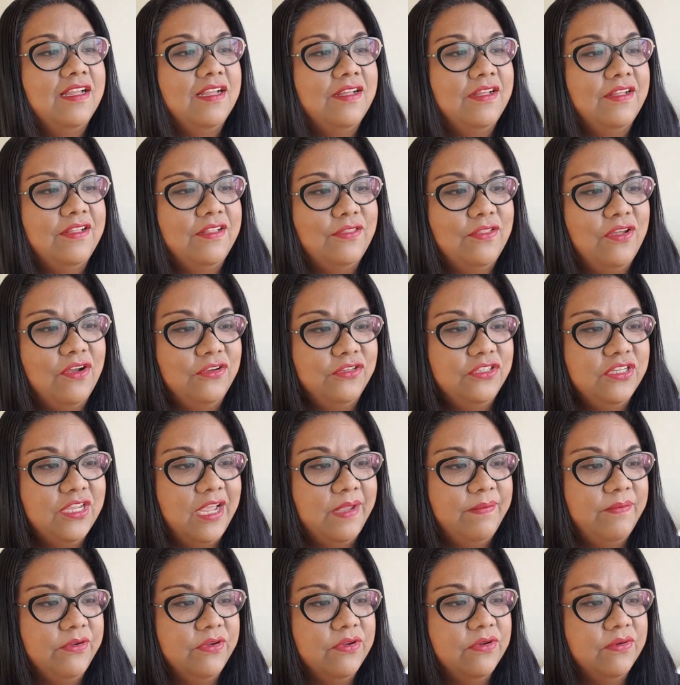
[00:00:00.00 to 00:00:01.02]
uh, a long
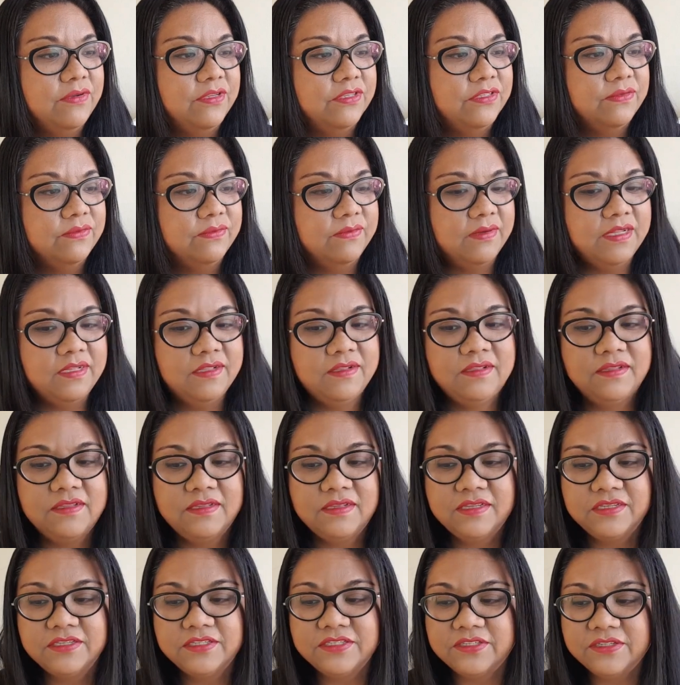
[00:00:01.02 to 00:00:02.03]
time ago as
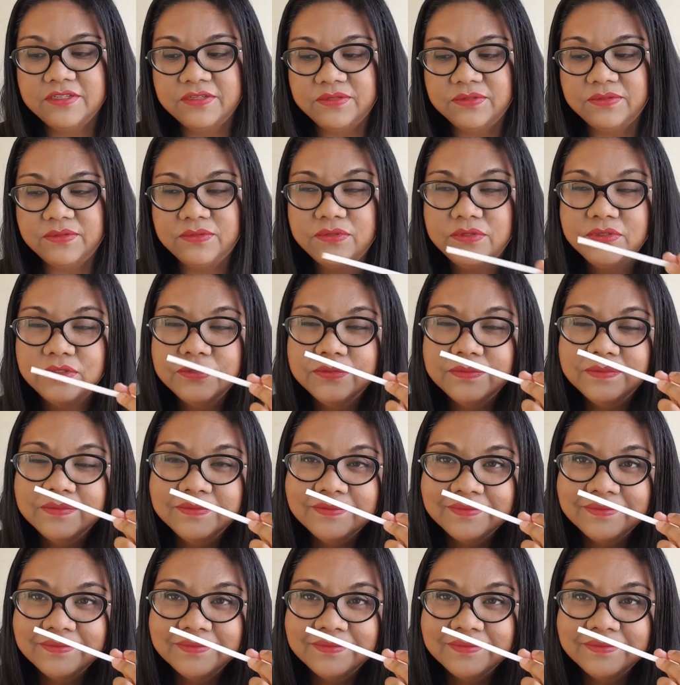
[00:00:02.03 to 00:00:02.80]
well. So.